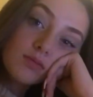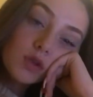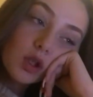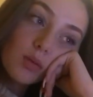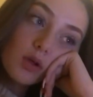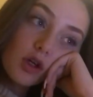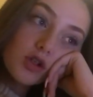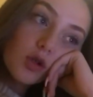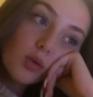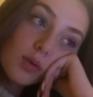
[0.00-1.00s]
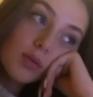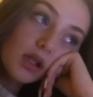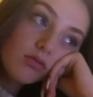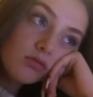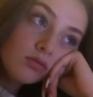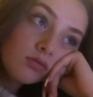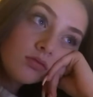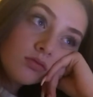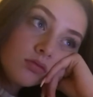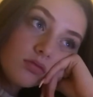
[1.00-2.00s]
come to Costco with me.
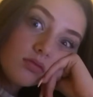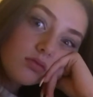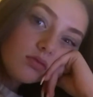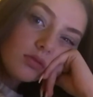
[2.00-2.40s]
I